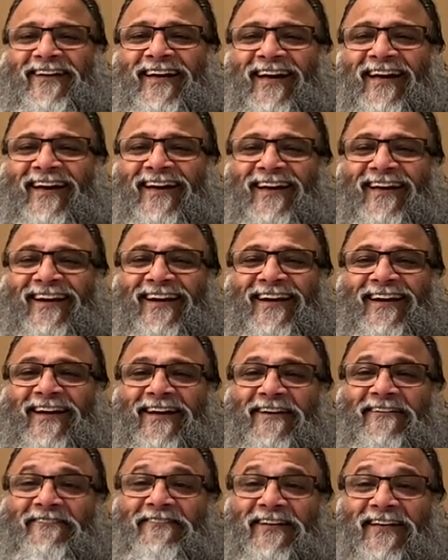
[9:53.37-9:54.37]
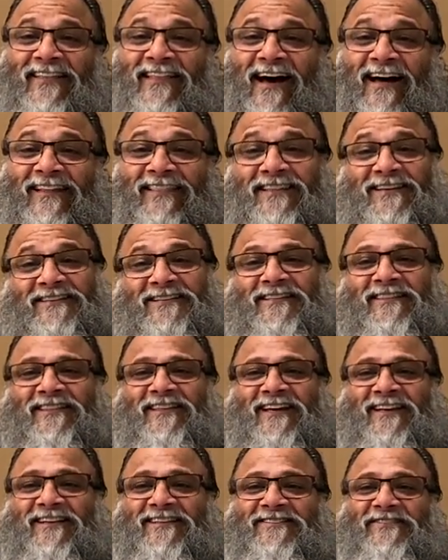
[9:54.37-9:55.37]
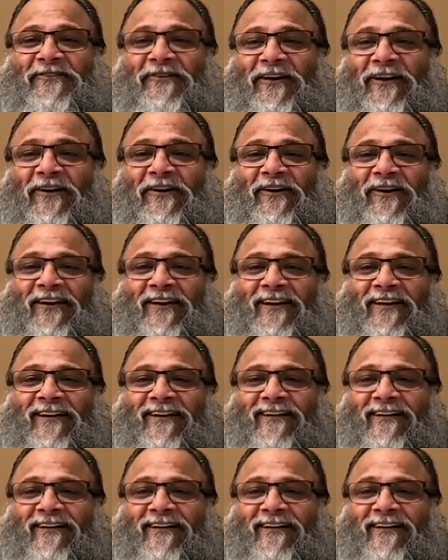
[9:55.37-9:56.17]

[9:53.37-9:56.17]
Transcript: where Vedanta Chintan is going on.